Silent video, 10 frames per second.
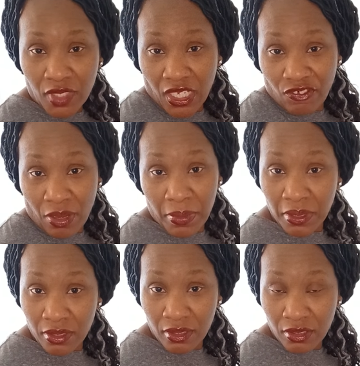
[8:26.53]
if I'm in
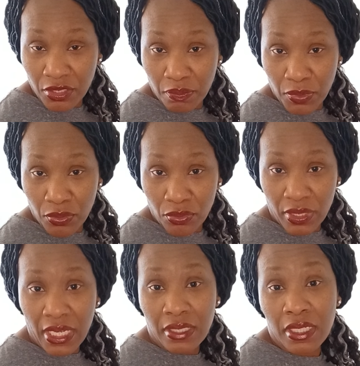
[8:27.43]
a good mood
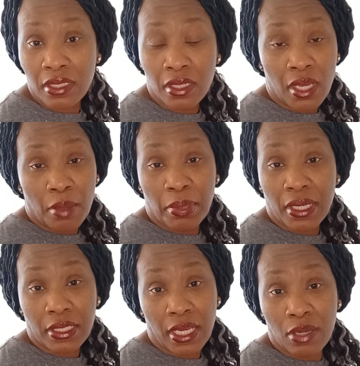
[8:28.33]
and then pick
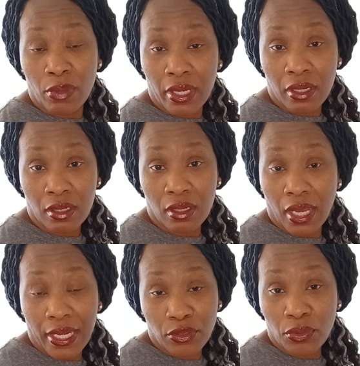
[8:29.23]
a day where
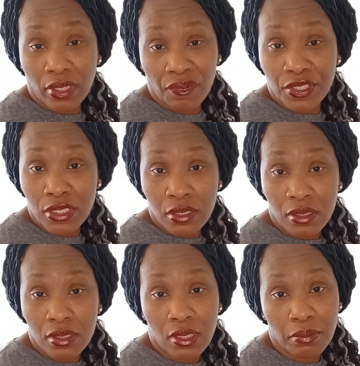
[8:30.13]
I ain't doing nothing, just
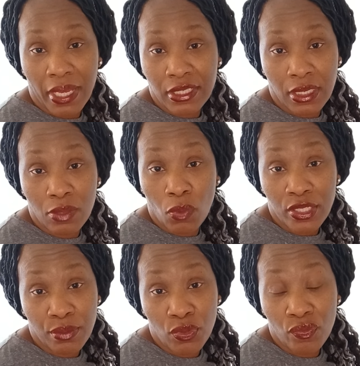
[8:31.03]
sitting back, chilling,
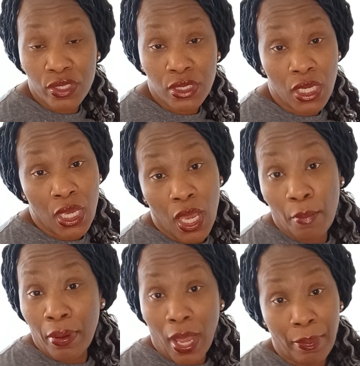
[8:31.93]
watching movies,
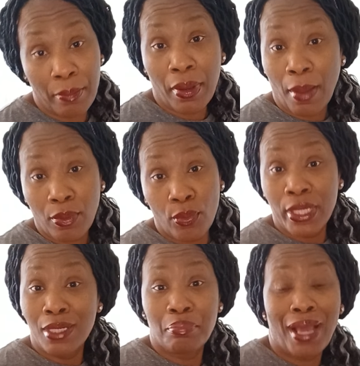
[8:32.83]
popping popcorn,
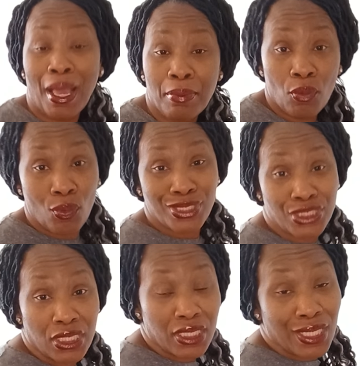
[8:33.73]
eating popcorn,
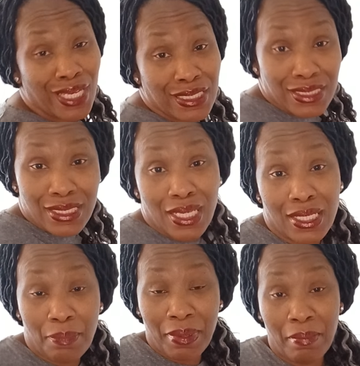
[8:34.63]
chilling,
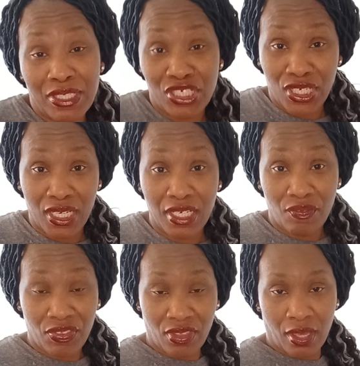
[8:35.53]
snuggle up in my chair and
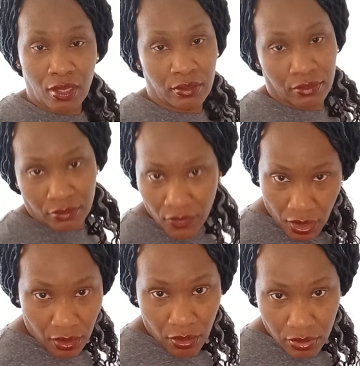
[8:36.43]
everything.
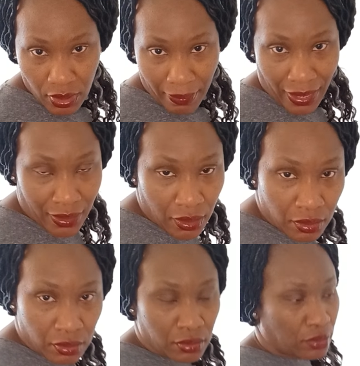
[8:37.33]
Hello, somebody.
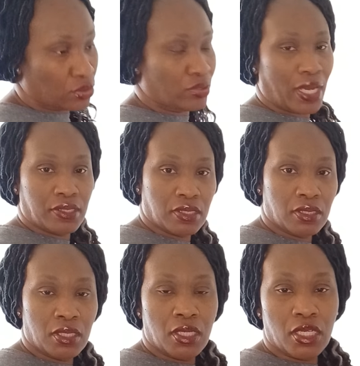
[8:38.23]
You got to
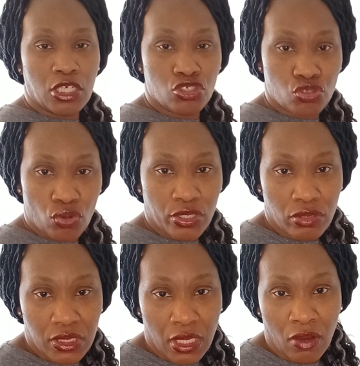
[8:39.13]
enjoy
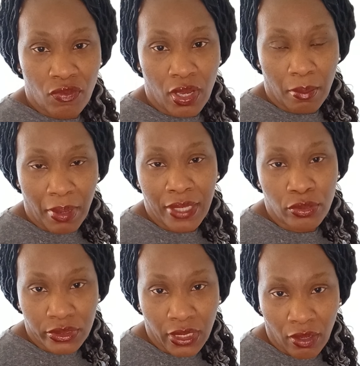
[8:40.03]
yourself by
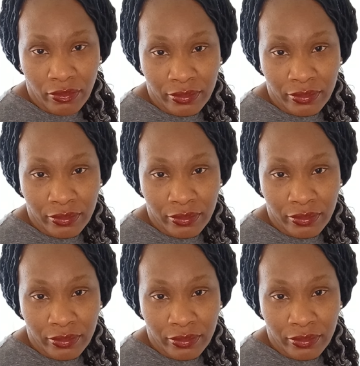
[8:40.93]
yourself.